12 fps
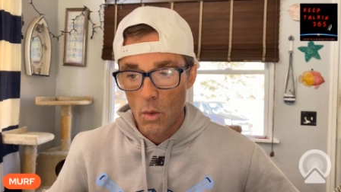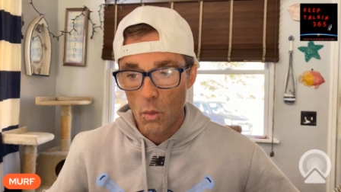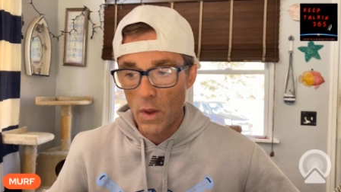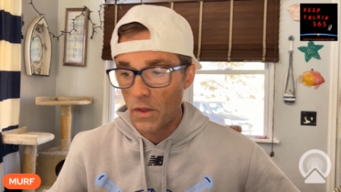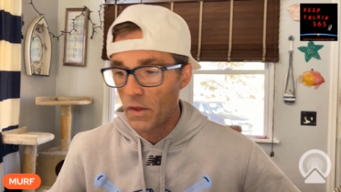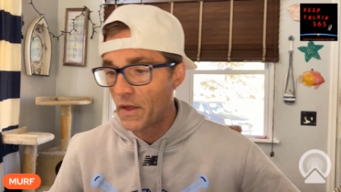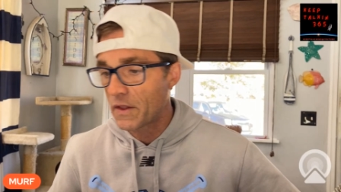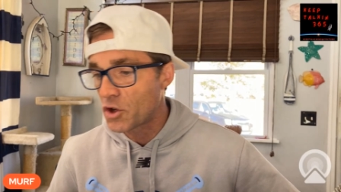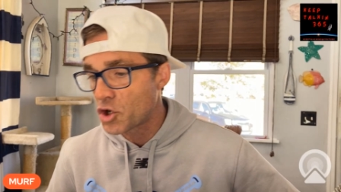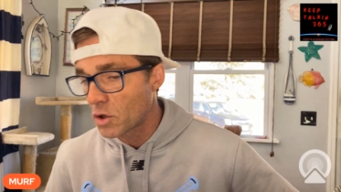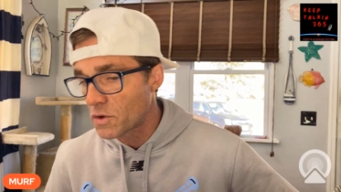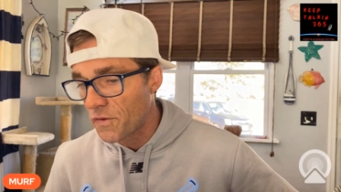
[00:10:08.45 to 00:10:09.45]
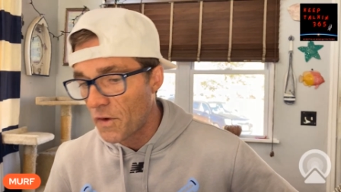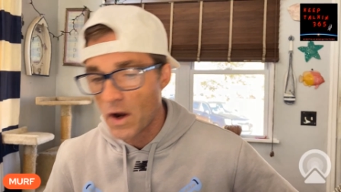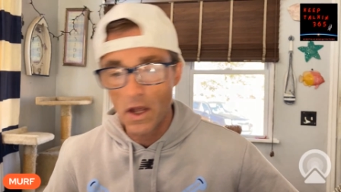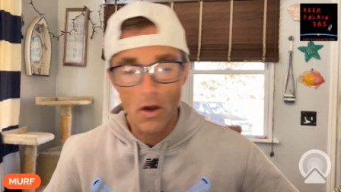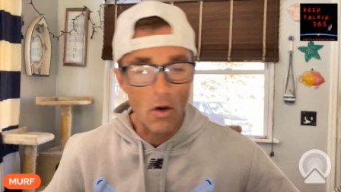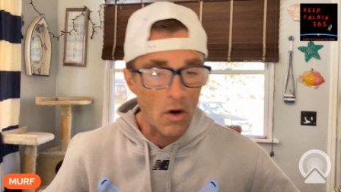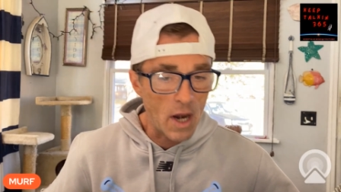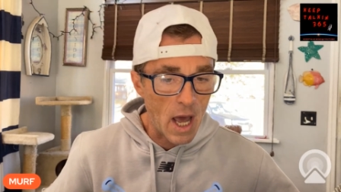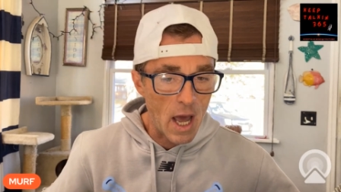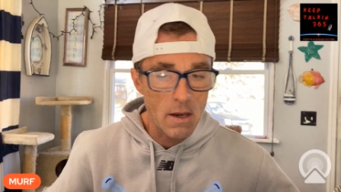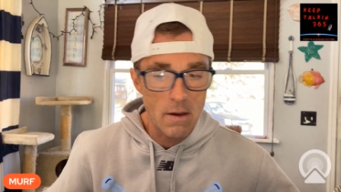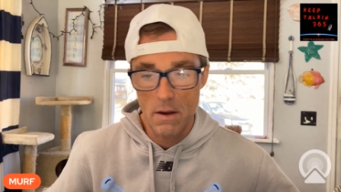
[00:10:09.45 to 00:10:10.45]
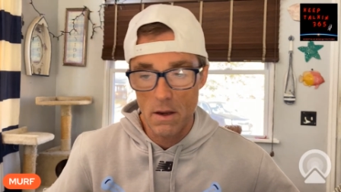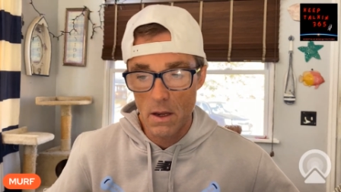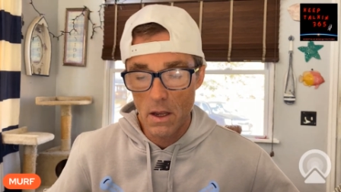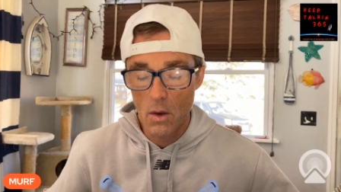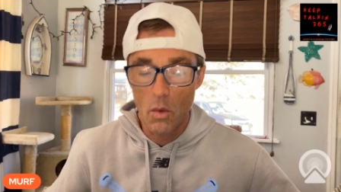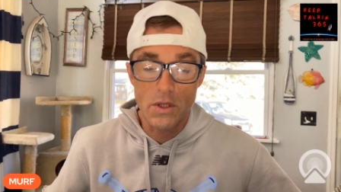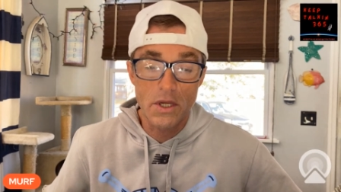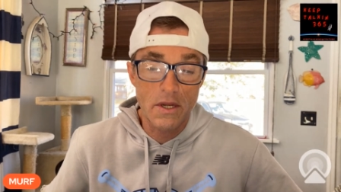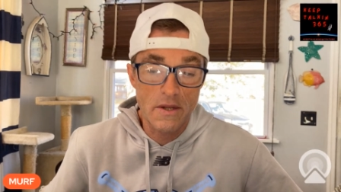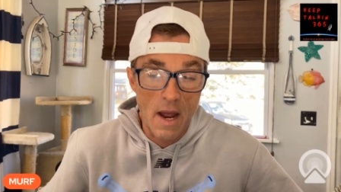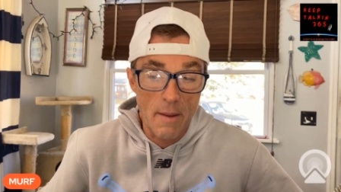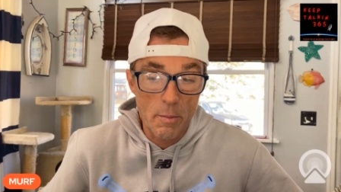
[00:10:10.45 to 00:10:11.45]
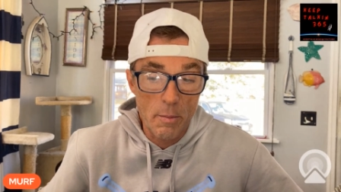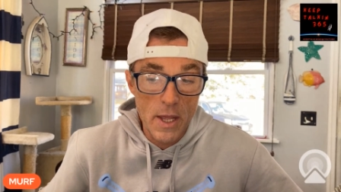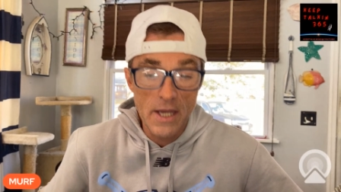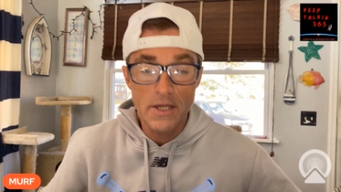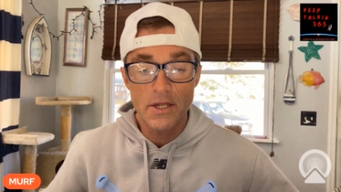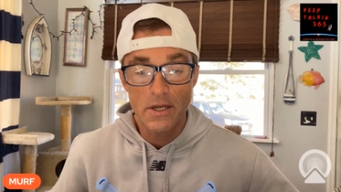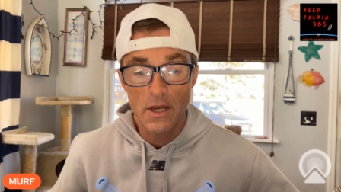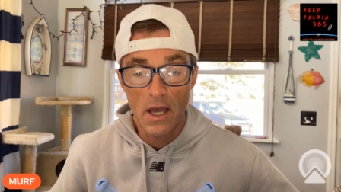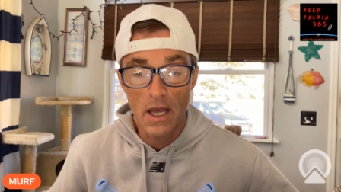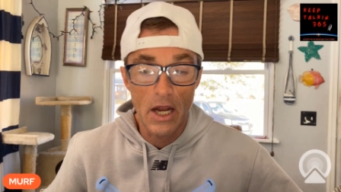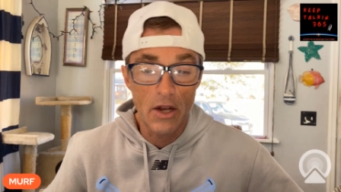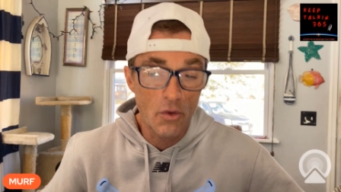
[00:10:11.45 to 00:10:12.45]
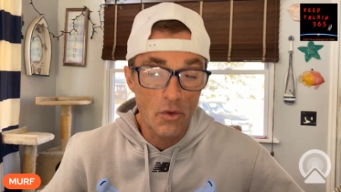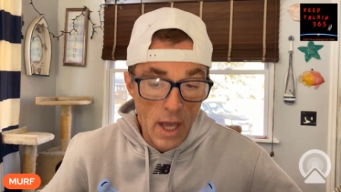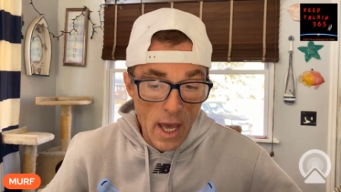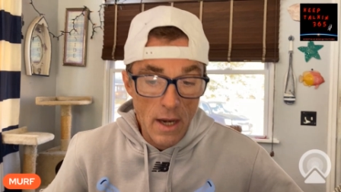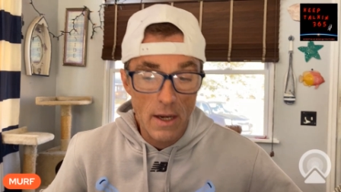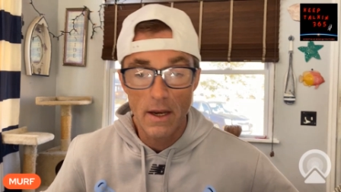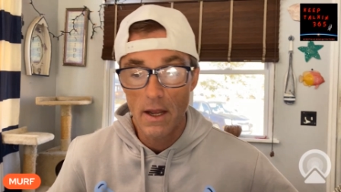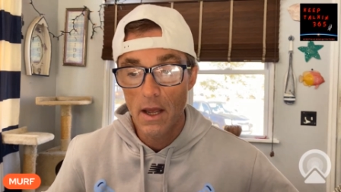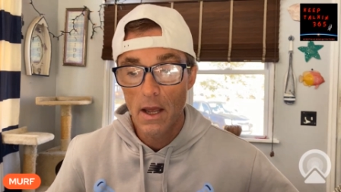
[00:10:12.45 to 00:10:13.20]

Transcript: Whether you think the joke's funny or not, it wasn't the time or place, and I do get it.